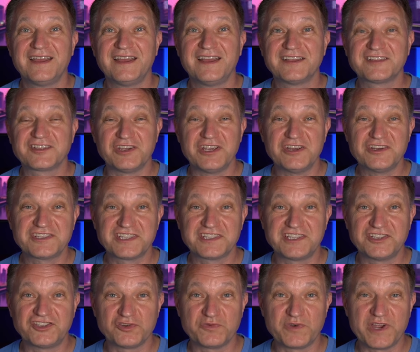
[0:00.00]
So here's the
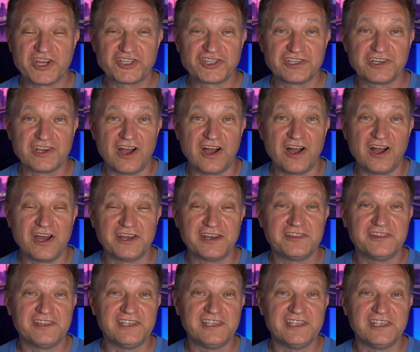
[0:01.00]
situation on
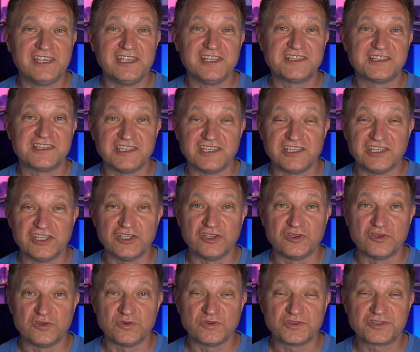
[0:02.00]
the
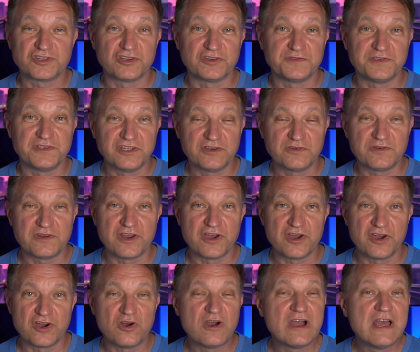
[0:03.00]
ECU. So if you don't
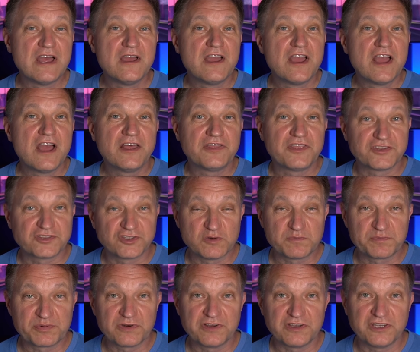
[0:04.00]
know, the
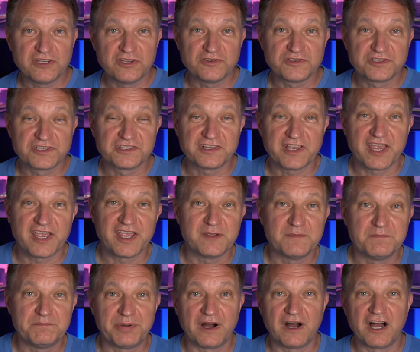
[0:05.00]
Supra uses a
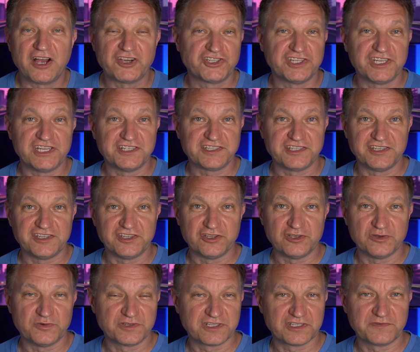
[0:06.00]
Bosch
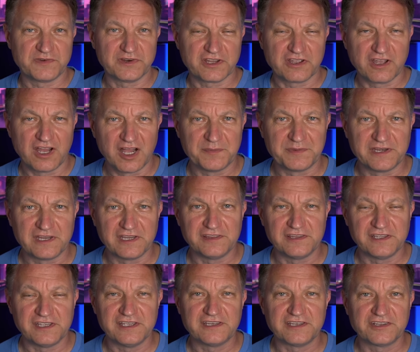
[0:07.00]
ECU, which is very common in
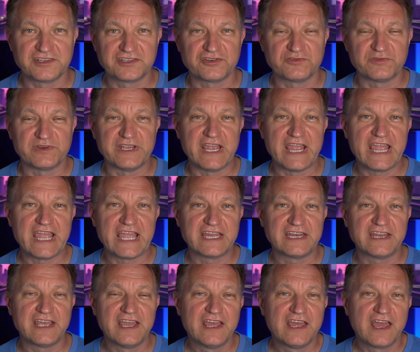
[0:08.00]
the industry.
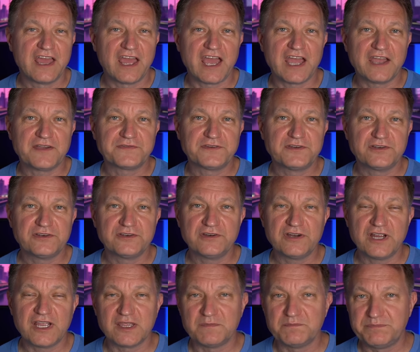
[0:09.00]
And
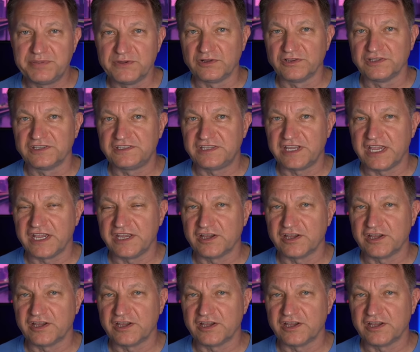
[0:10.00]
after a build date